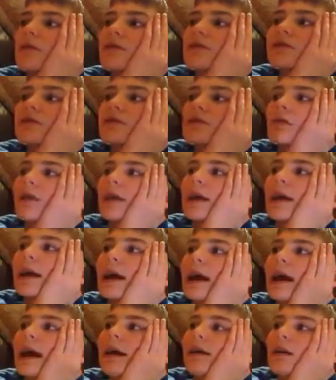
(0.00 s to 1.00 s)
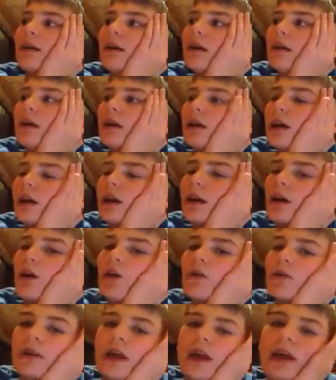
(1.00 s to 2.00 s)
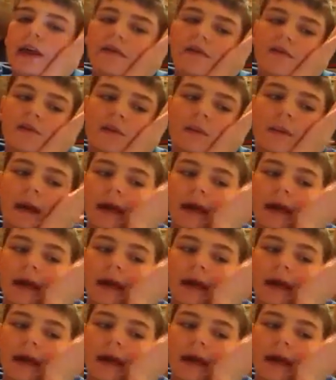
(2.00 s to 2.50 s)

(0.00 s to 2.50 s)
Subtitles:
was when I got an okay from